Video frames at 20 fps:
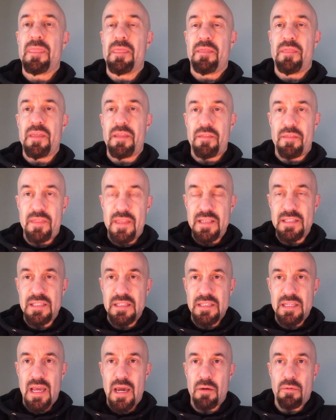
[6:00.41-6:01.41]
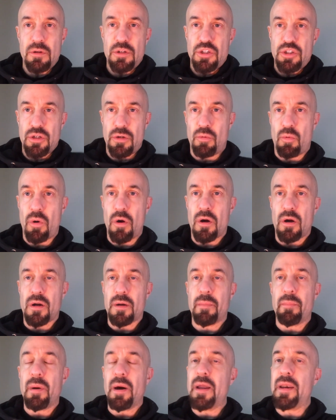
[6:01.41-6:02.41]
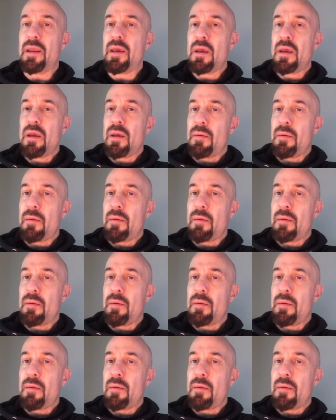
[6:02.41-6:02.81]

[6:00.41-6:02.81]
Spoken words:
This is how it should work. But